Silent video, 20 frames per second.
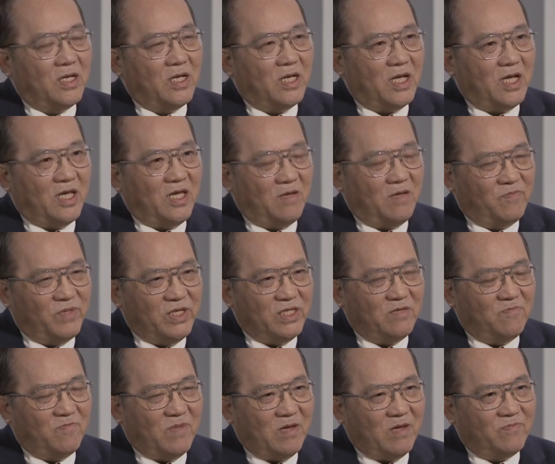I have been a
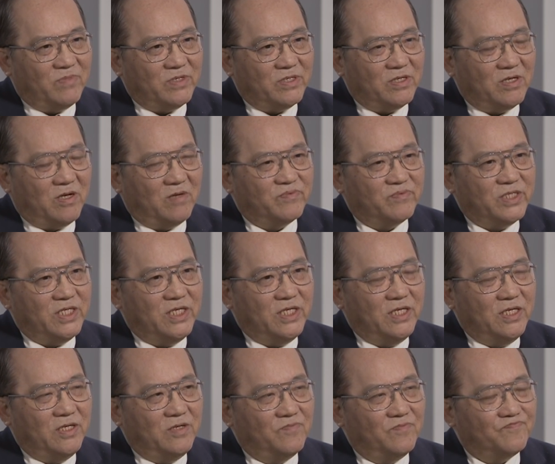member of
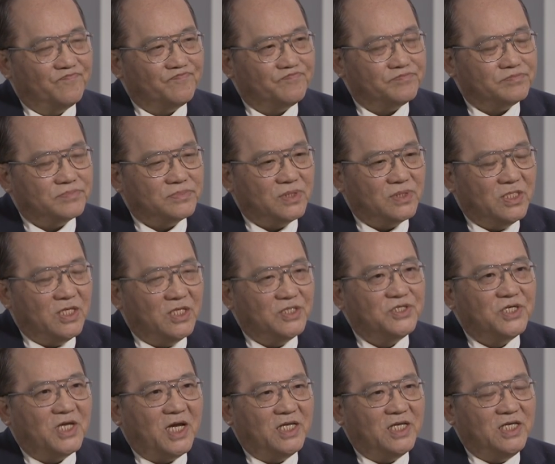the
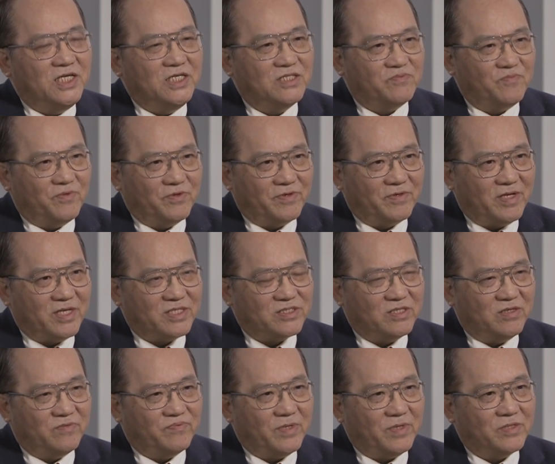Chinese
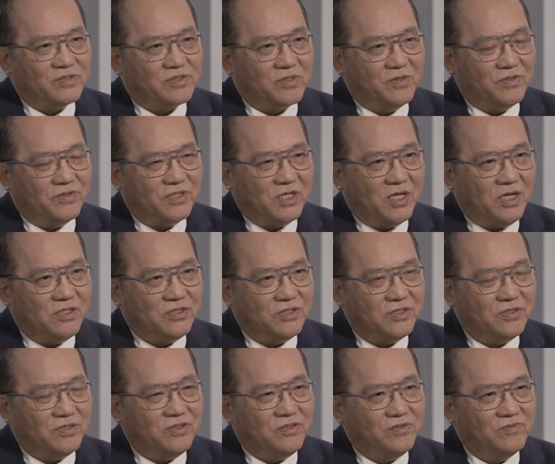Progressive
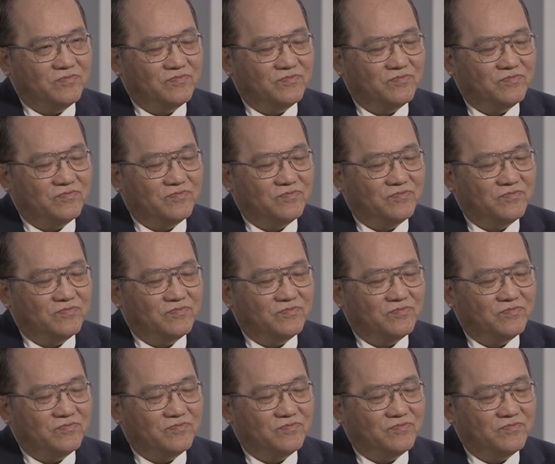Association.